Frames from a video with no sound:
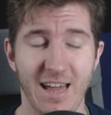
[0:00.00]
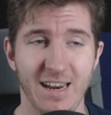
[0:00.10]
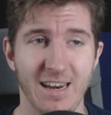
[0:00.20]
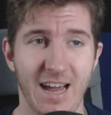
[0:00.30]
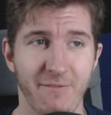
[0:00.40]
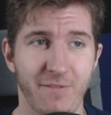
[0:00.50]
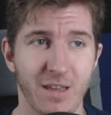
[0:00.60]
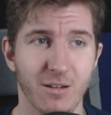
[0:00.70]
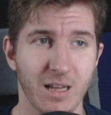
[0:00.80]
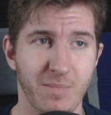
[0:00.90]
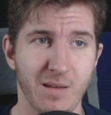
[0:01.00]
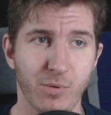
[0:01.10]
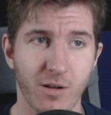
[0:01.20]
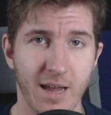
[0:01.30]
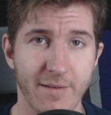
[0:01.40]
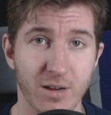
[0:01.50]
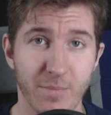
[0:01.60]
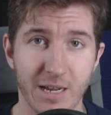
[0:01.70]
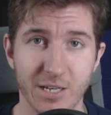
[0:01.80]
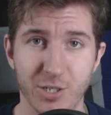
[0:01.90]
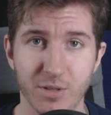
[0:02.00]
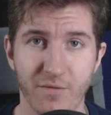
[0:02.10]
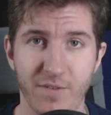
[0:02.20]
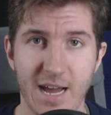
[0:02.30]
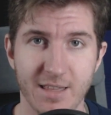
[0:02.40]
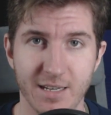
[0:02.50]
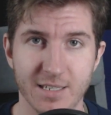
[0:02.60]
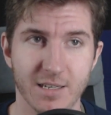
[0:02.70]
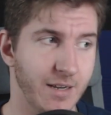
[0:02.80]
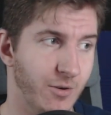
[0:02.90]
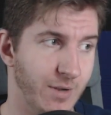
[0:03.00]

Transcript: And I feel like people are having a big issue with the fact that it's like,